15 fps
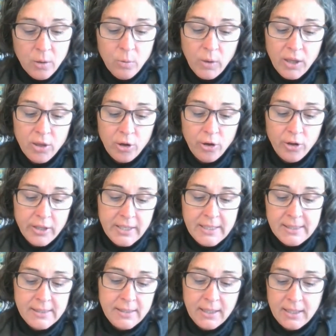with early
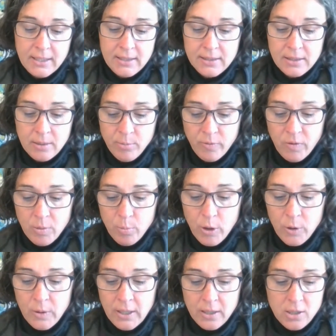sun, and some of the
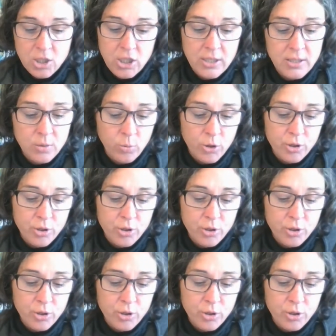boat engines were